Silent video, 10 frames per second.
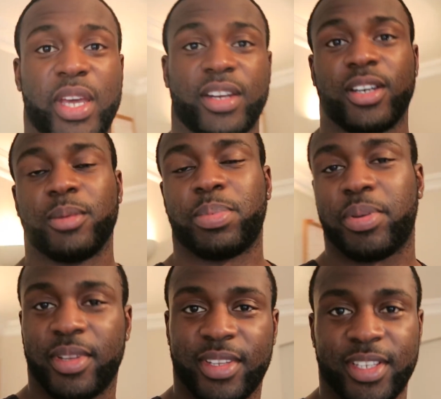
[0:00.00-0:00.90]
made up?
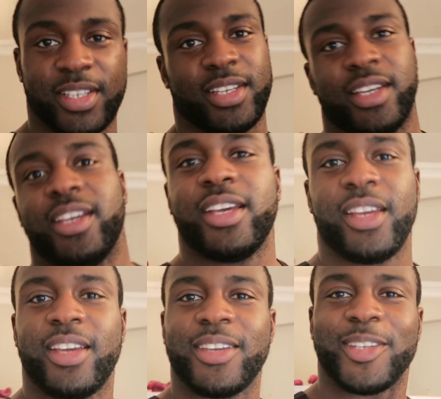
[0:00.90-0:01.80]

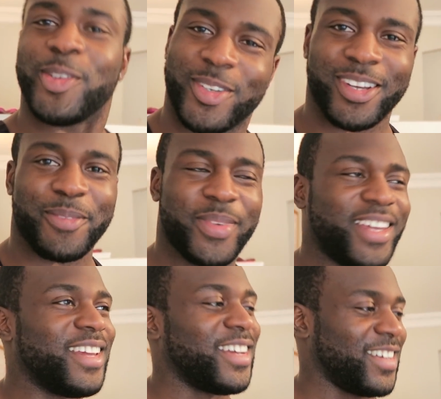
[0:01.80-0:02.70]
You tell
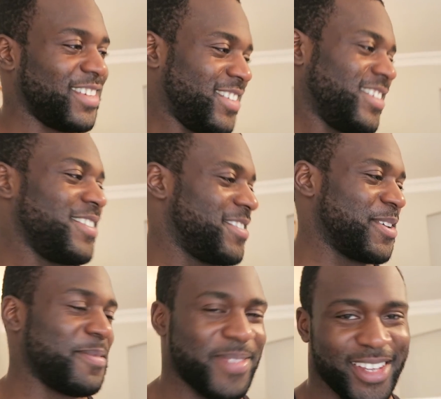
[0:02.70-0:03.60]
me.
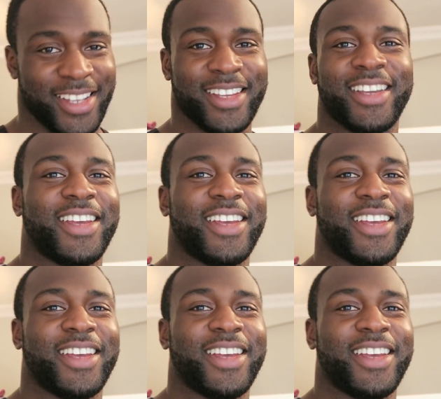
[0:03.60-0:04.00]
All right,